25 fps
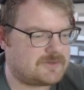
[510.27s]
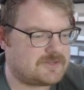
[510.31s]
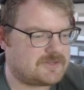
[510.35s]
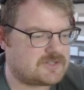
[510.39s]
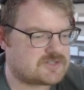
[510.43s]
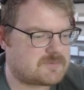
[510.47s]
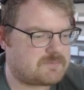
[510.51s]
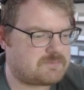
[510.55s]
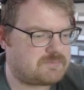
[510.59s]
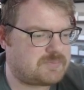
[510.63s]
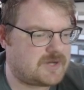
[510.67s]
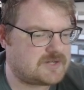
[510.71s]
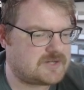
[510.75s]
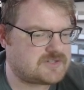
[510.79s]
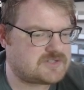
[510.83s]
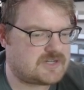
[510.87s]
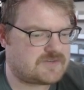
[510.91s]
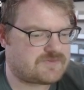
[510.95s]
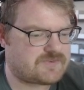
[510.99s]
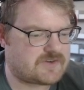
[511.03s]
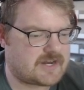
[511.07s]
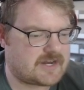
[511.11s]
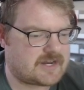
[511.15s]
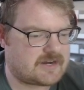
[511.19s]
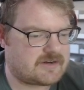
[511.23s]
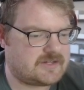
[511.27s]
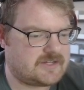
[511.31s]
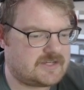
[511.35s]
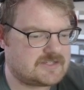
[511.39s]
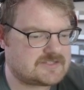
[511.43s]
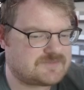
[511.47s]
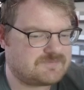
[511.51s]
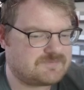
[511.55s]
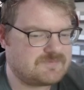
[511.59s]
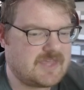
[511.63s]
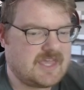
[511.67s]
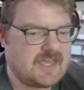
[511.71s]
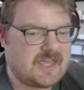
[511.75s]
There's a bunch of different
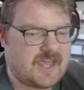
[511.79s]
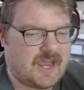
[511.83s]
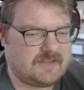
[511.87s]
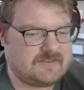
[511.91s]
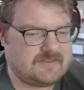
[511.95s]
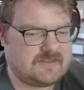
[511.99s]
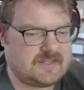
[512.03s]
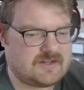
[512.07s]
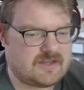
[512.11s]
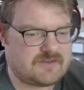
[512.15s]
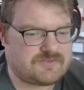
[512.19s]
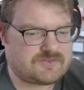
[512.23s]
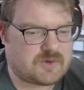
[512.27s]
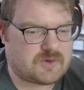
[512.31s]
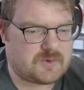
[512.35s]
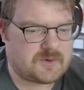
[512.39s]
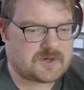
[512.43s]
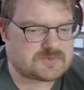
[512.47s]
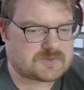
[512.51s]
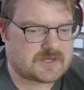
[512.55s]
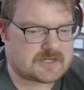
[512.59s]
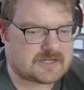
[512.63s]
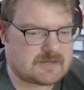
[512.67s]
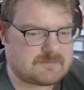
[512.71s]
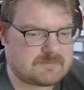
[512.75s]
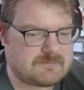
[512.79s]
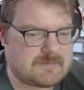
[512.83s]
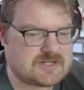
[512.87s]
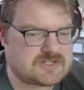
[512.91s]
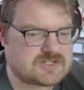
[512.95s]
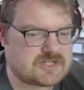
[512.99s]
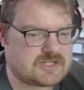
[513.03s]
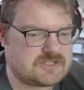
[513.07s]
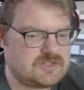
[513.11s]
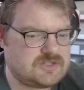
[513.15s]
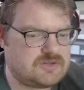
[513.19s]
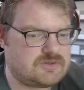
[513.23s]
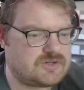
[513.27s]
areas, and then of course, like I
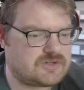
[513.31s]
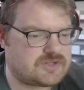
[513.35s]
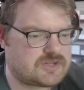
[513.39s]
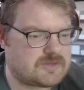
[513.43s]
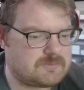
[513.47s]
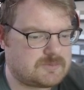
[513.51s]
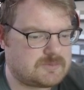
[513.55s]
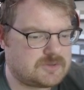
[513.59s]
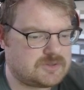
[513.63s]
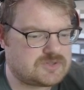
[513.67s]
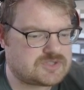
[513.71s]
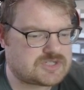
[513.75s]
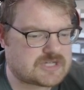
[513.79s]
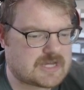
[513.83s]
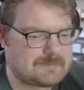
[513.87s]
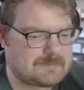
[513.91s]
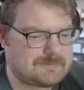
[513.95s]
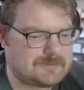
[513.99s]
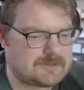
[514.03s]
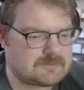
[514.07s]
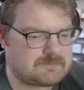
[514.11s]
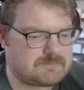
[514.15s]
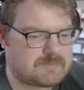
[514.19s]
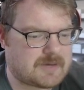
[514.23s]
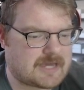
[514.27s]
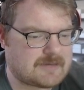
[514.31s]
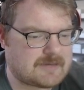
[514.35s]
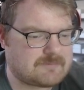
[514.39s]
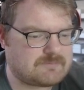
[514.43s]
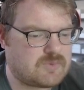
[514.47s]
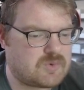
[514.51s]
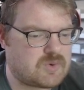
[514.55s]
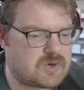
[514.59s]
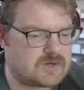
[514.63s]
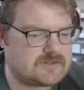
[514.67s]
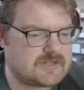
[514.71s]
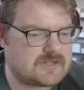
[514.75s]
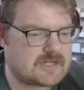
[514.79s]
mentioned, go to the Moon Shop. You can buy
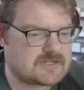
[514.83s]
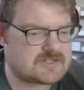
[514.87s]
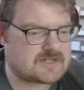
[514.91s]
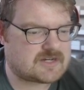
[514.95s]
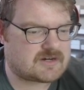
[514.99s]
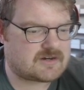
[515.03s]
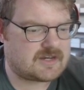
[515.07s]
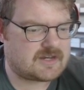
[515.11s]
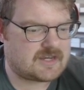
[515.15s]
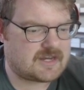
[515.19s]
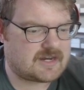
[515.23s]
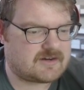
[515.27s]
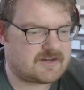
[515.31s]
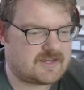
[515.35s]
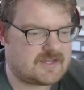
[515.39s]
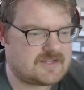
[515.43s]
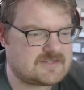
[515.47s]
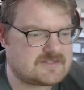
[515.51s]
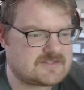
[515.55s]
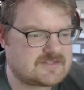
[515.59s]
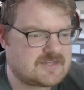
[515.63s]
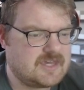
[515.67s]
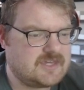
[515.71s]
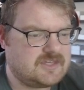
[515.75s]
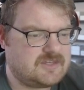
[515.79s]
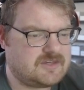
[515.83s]
more legendary areas.